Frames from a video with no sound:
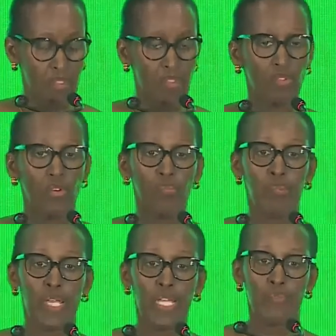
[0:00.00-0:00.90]
The role
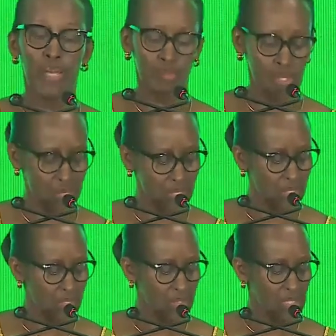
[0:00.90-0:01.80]
played by
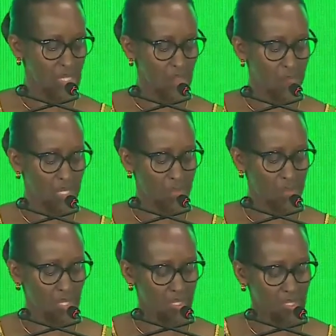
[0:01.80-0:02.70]
women in peace
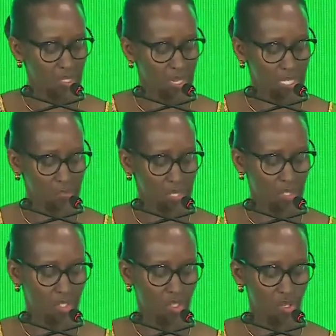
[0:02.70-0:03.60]
building has been
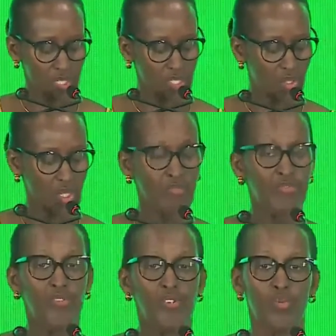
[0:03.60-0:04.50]
the cornerstone
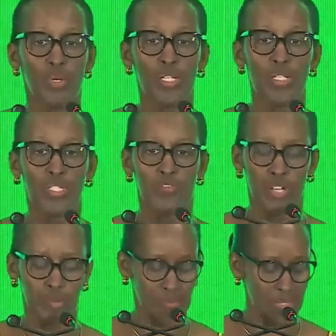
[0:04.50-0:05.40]
of Rwanda's
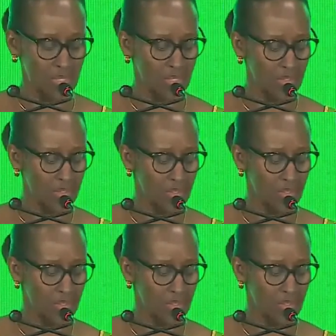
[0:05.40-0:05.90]
development.